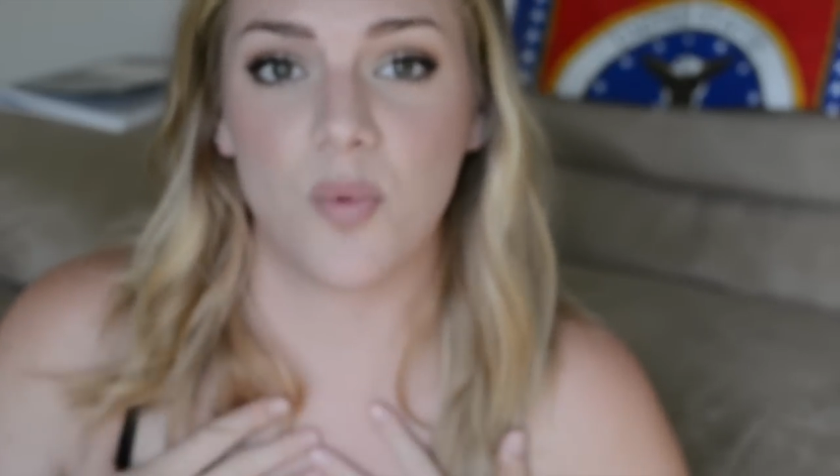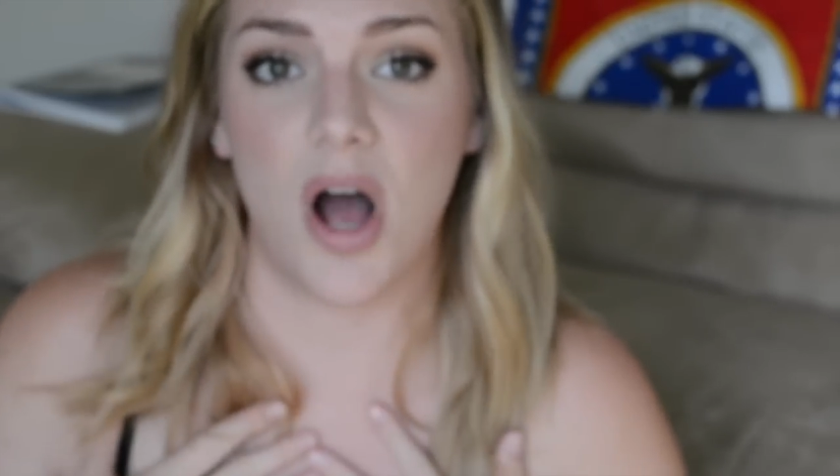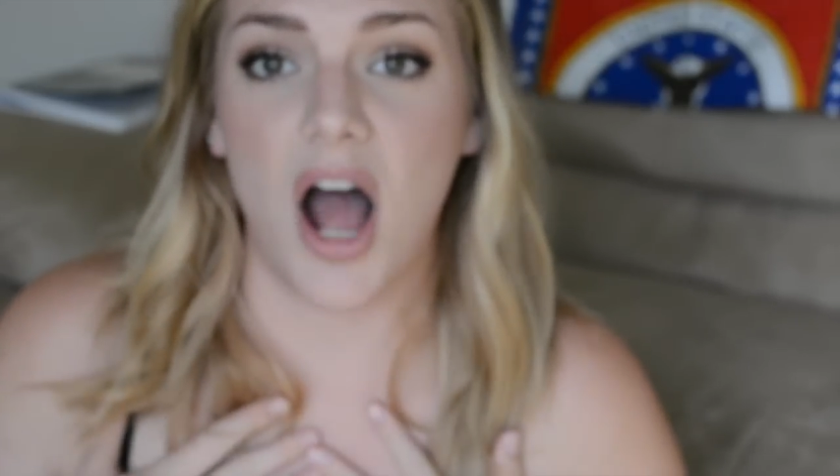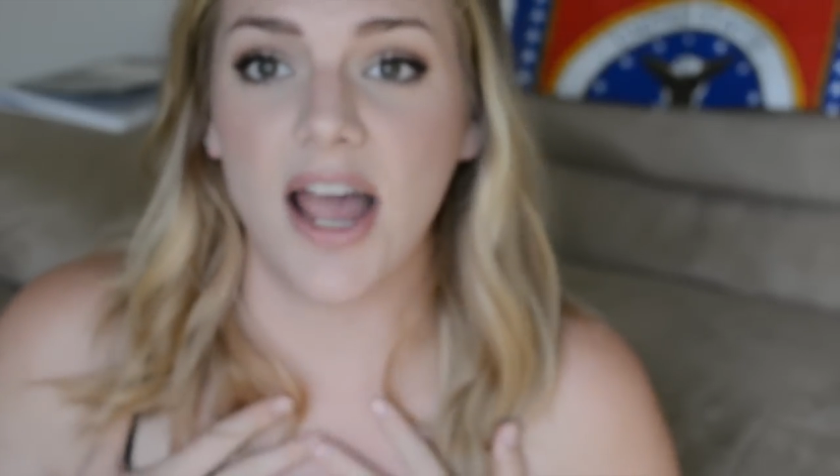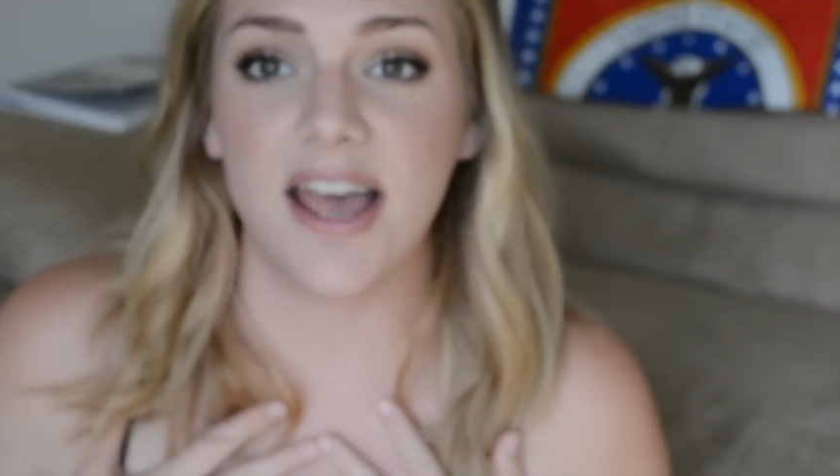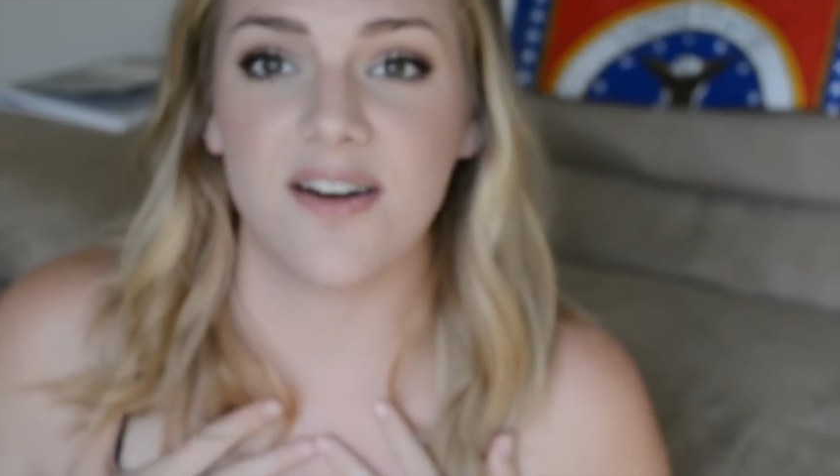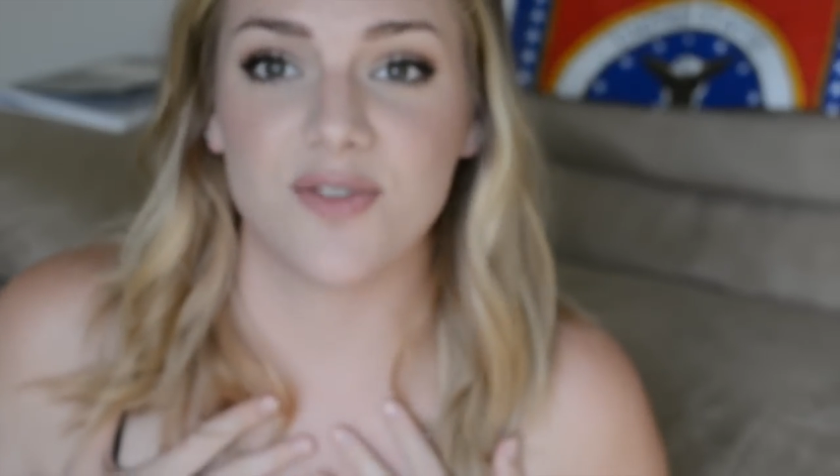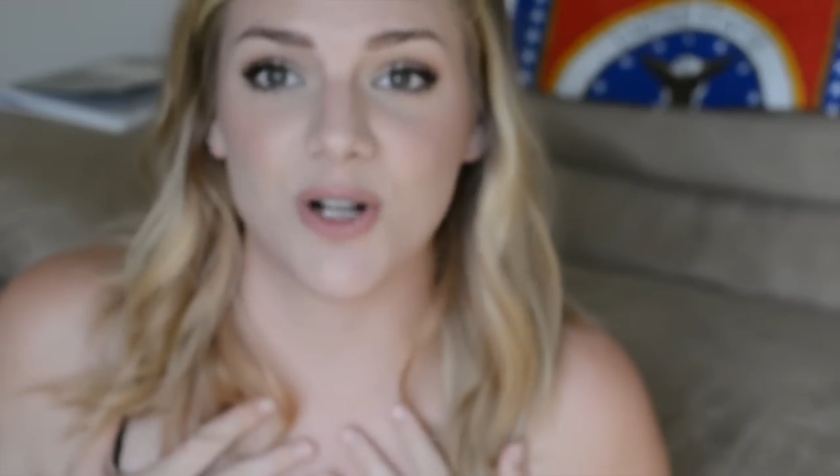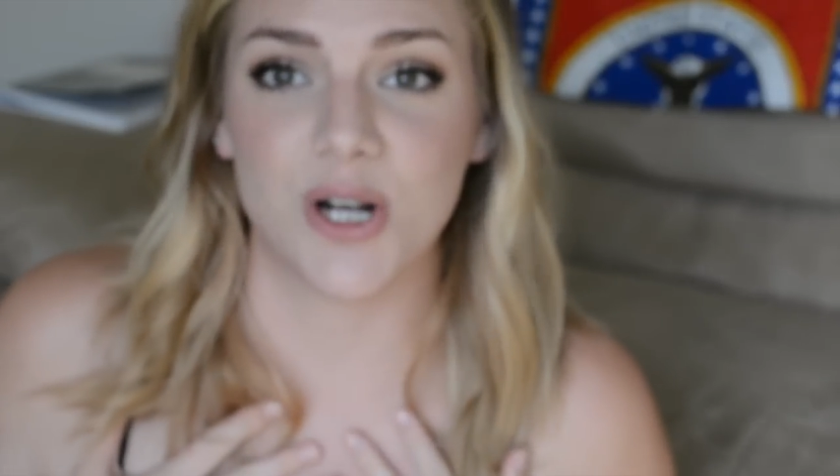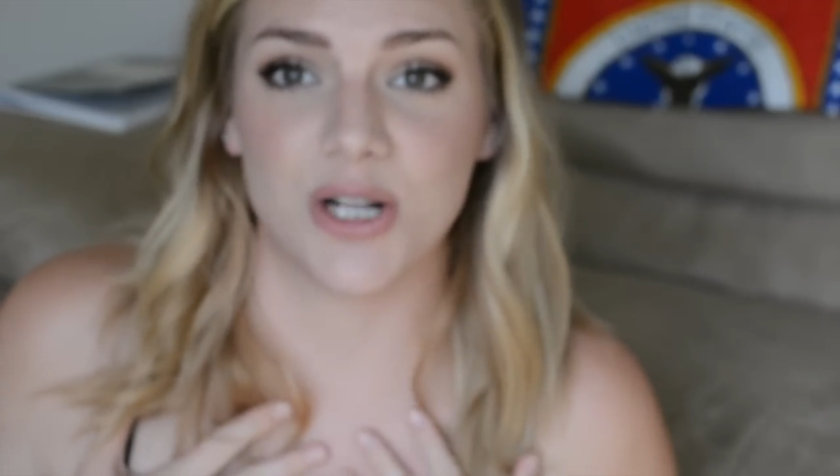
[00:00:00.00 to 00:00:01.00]
what I have
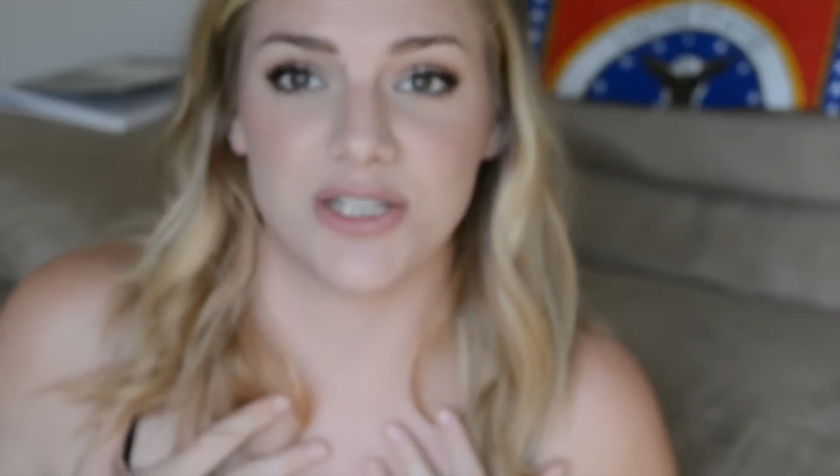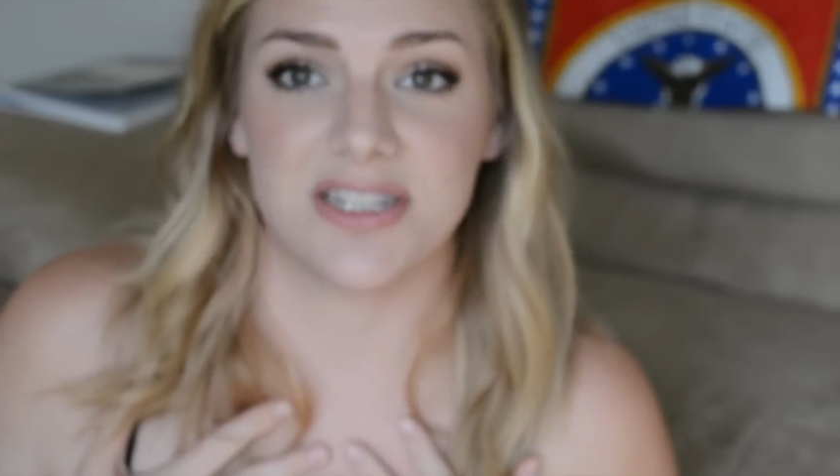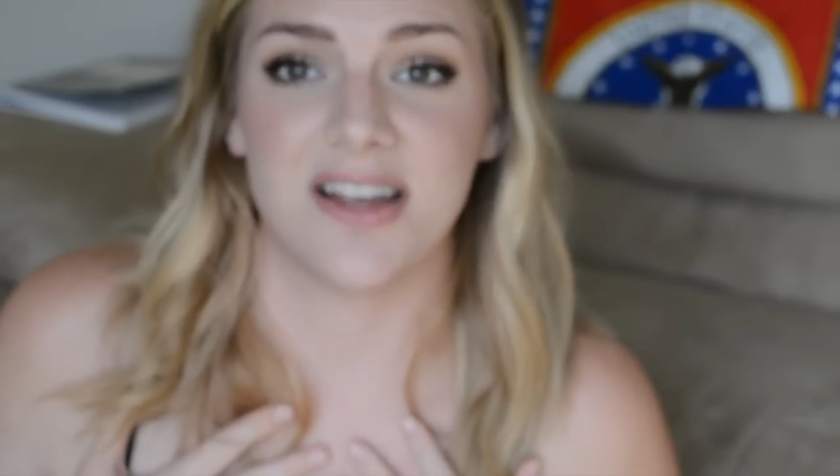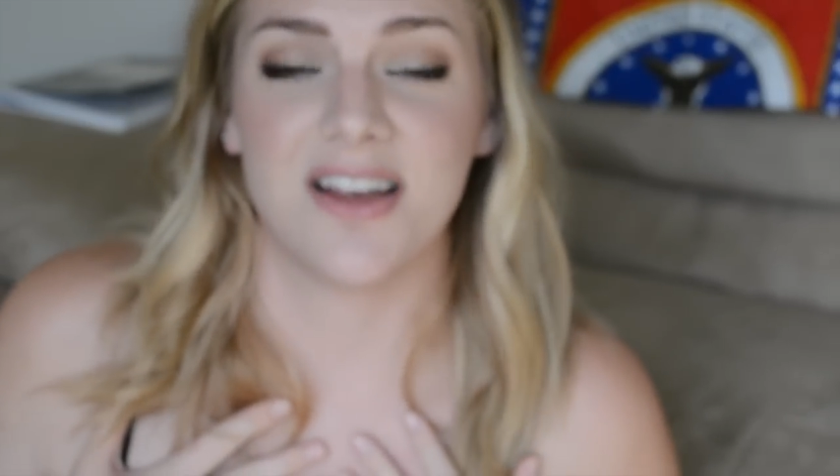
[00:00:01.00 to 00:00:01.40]
learned